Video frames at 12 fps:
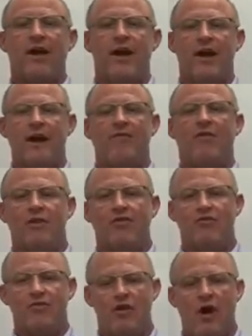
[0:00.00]
Even
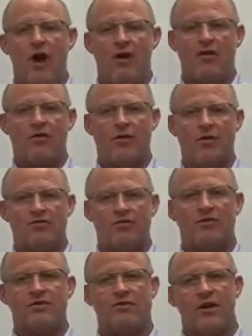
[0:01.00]
trial
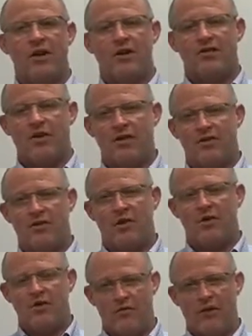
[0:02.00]
closes that
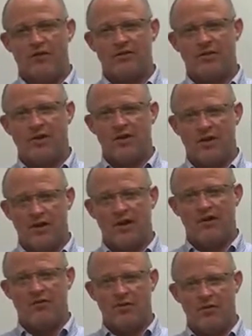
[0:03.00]
don't eventually
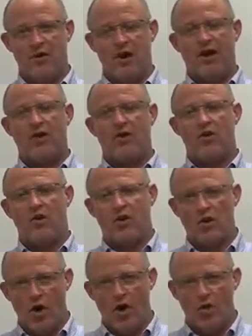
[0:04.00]
lead to a
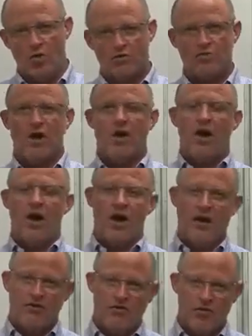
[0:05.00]
close,
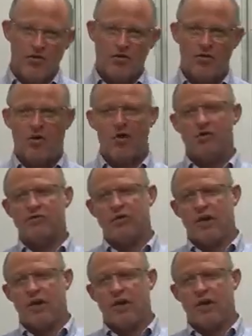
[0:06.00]
a true close,